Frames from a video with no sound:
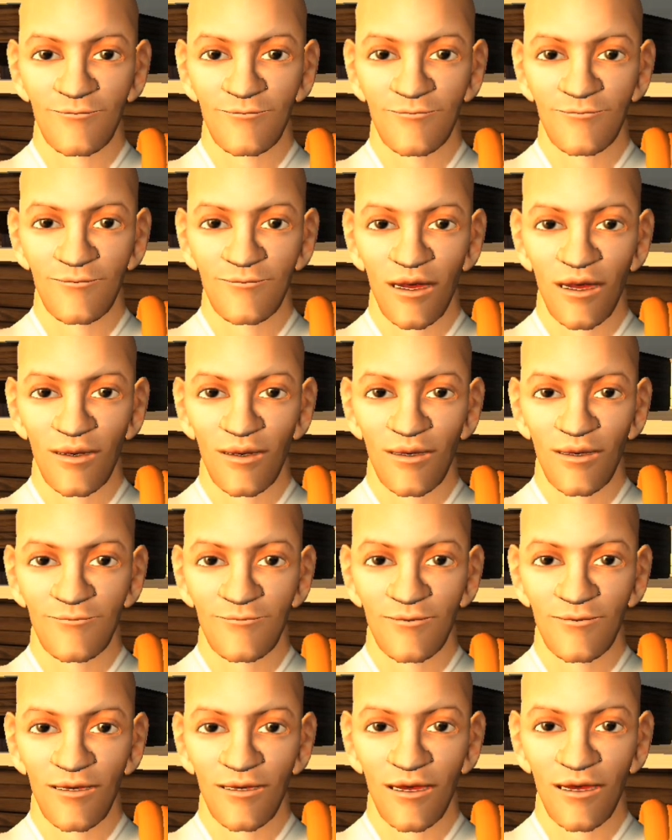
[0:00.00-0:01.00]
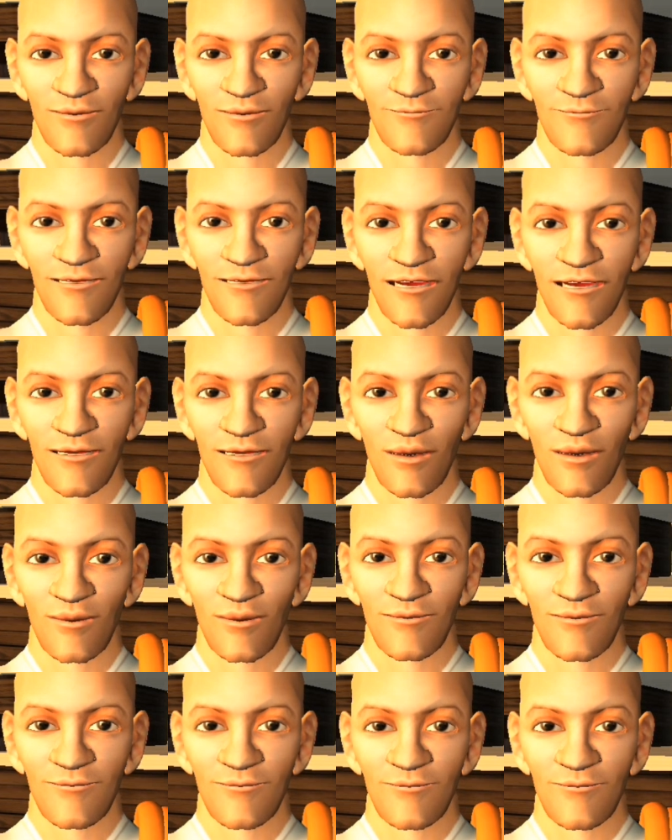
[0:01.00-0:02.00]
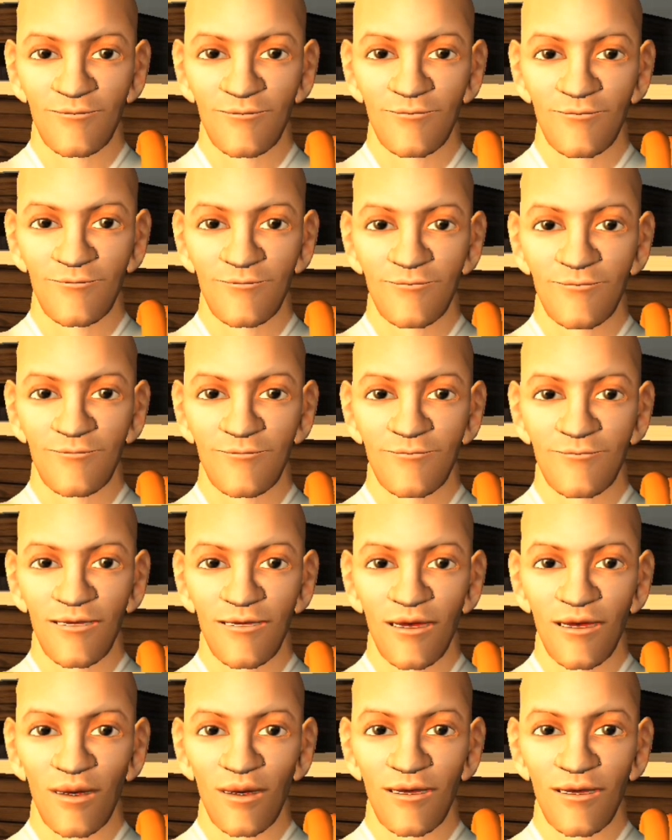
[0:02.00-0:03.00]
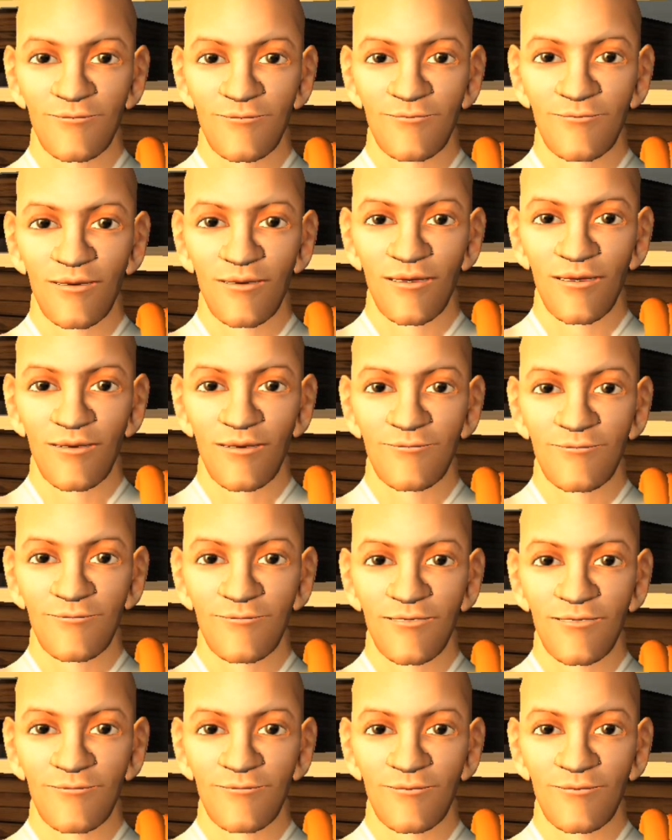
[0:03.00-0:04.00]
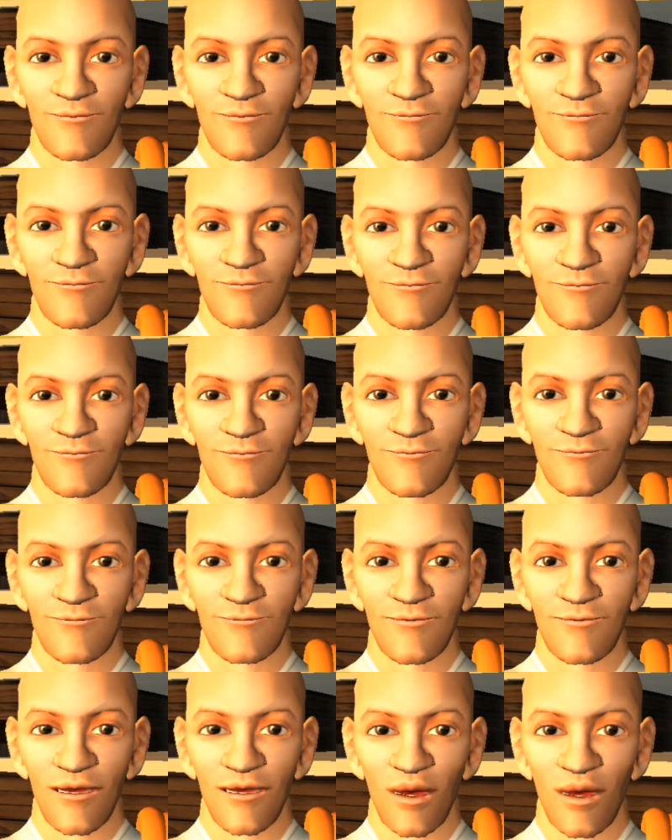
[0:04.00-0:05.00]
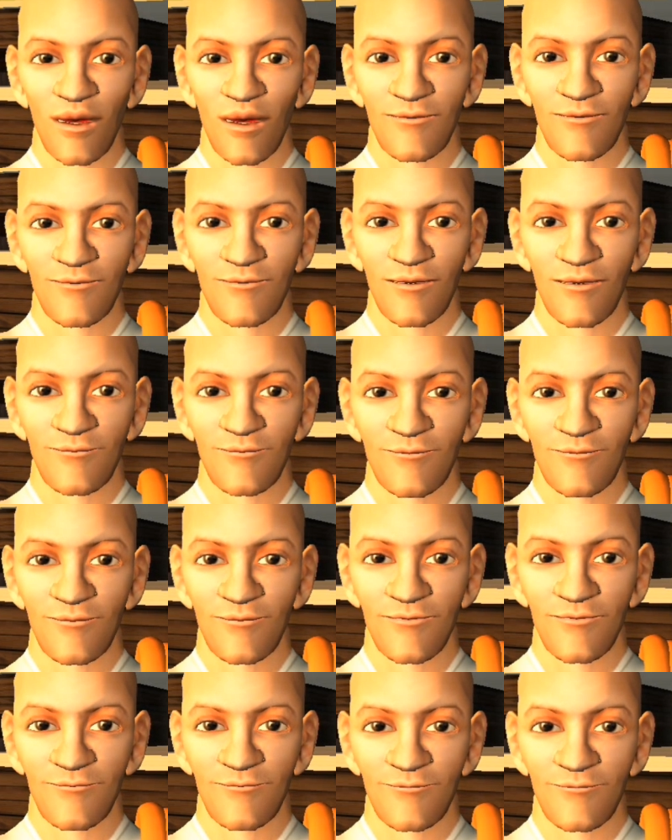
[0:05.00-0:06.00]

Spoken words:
I hold up a white ball in front of a mirror, the mirror reflects white. Old example.